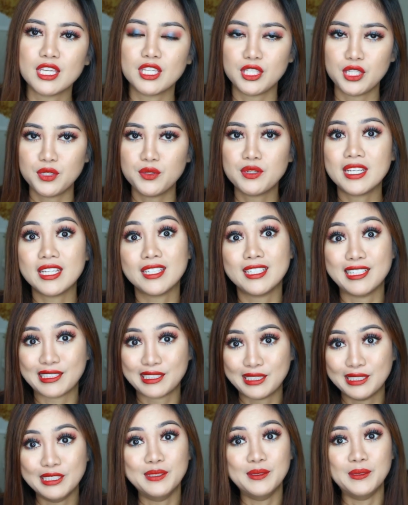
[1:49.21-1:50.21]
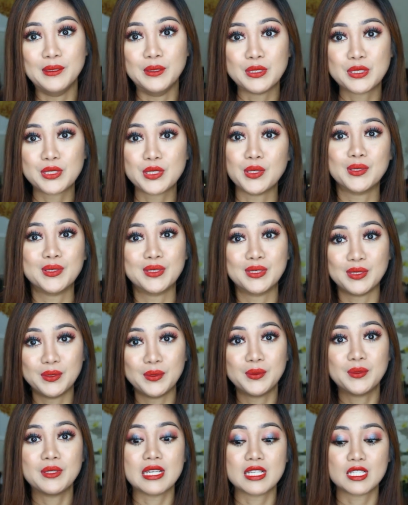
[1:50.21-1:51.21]
you need the glue. So
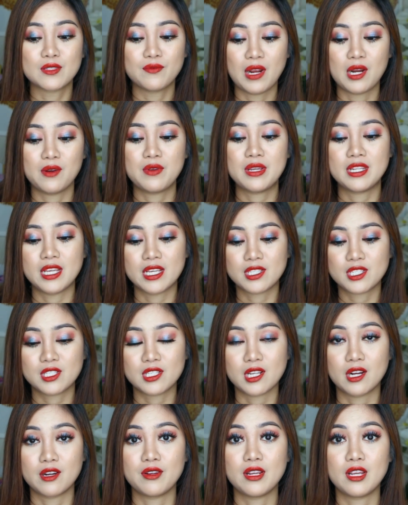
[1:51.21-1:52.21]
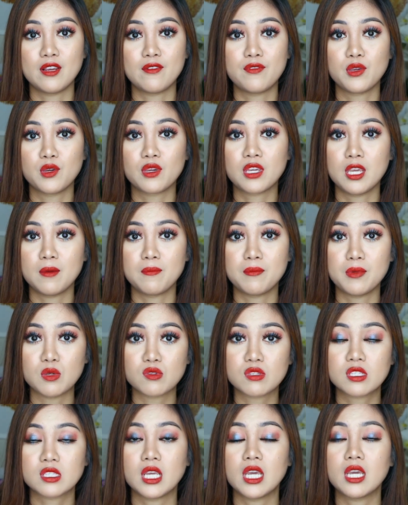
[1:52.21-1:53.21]
glue is very necessary if you keep
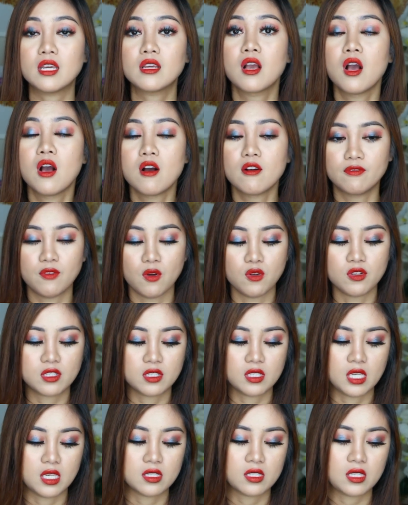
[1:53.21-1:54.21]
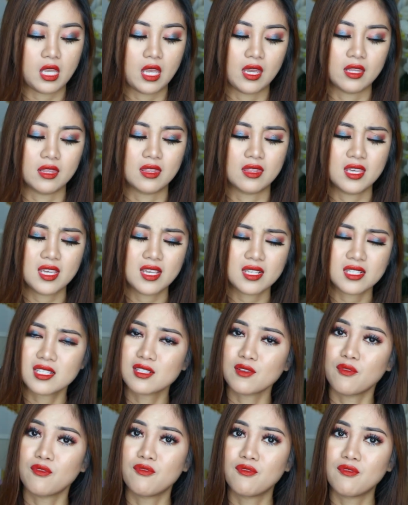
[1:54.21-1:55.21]
using falsies, and
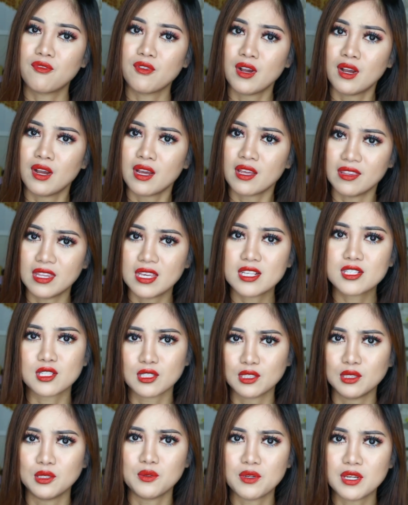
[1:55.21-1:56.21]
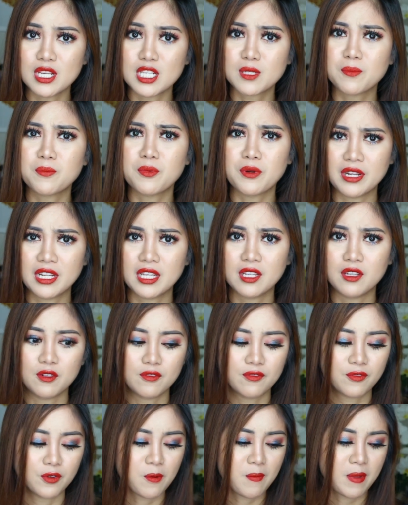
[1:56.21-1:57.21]
this glue is pretty
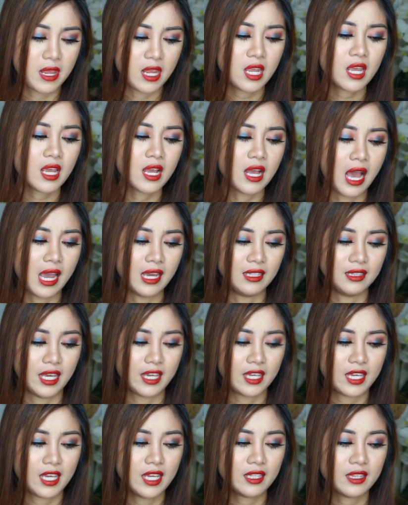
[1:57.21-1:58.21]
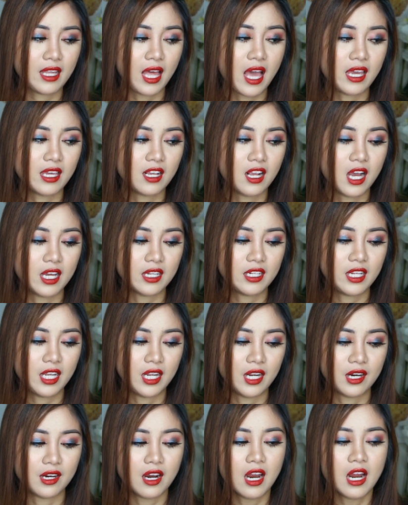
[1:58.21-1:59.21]
good for me. I like it. I got
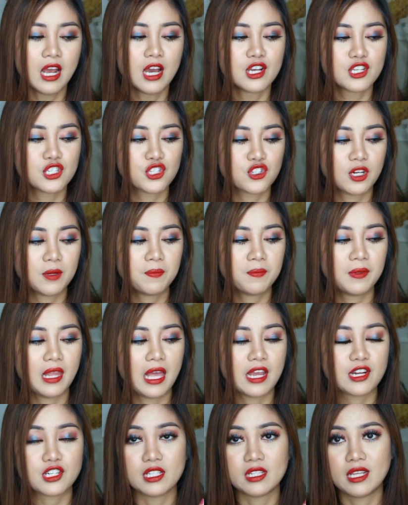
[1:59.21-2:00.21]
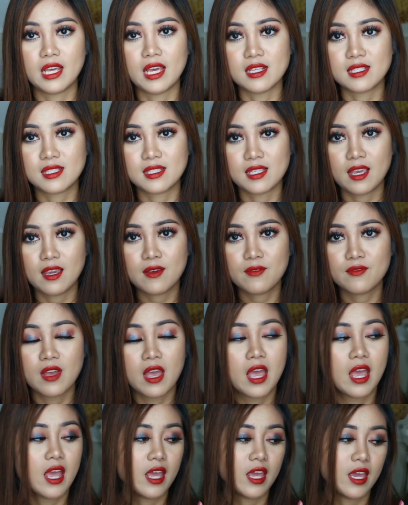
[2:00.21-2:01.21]
here strip lash adhesive.
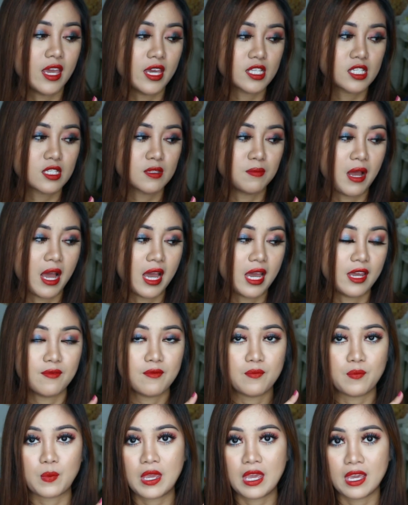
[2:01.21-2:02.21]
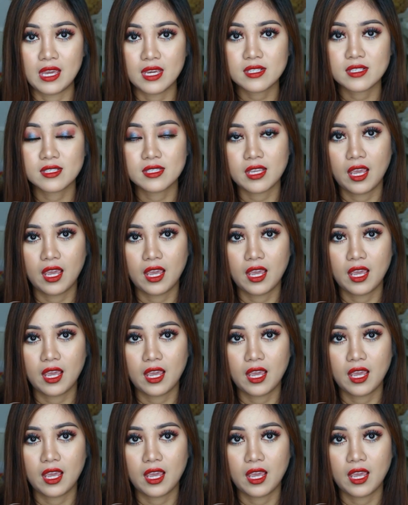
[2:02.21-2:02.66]
It's by Kiss,